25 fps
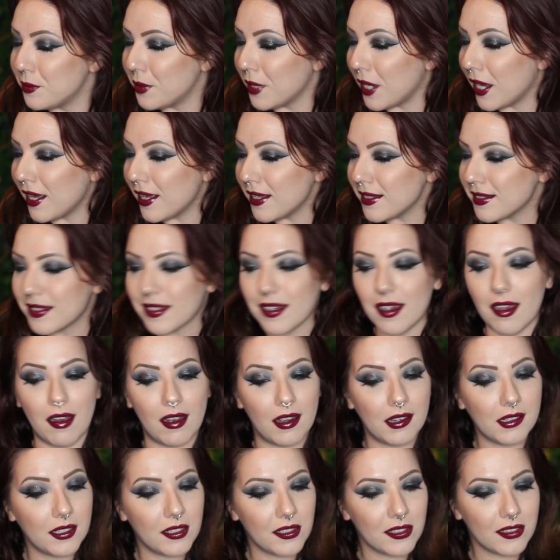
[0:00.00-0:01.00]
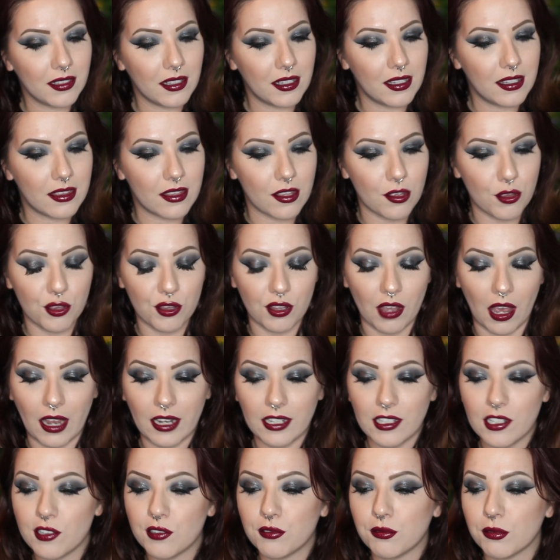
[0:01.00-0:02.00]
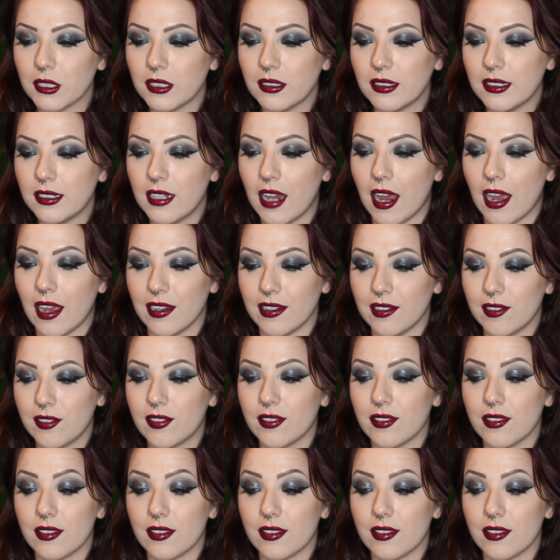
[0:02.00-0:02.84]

But honestly, the shine is really nice.